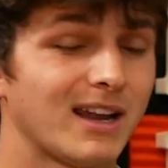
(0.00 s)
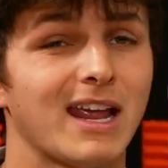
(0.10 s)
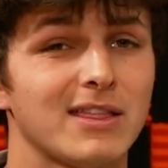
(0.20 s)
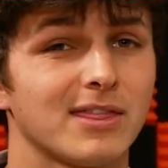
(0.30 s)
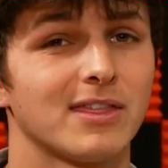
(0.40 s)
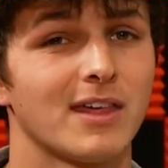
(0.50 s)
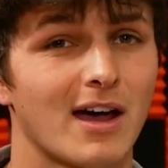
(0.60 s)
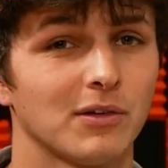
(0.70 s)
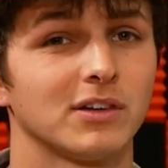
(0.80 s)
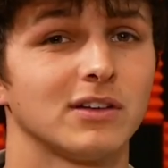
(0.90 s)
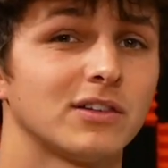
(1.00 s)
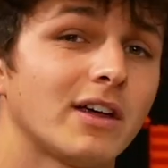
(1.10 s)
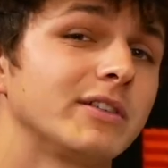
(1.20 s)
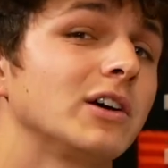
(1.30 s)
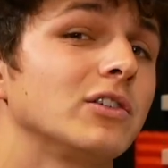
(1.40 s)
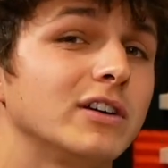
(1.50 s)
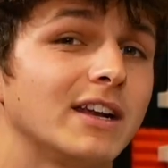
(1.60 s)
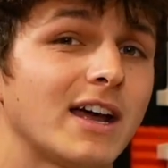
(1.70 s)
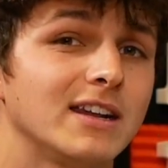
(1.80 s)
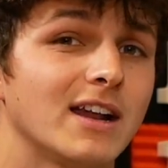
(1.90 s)

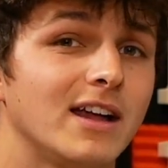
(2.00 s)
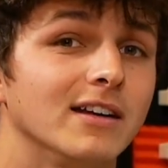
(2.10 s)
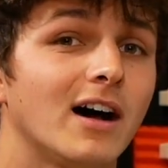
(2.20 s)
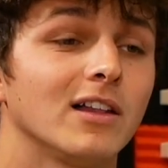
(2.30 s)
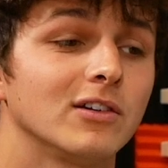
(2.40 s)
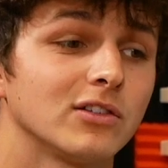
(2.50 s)
$8,799,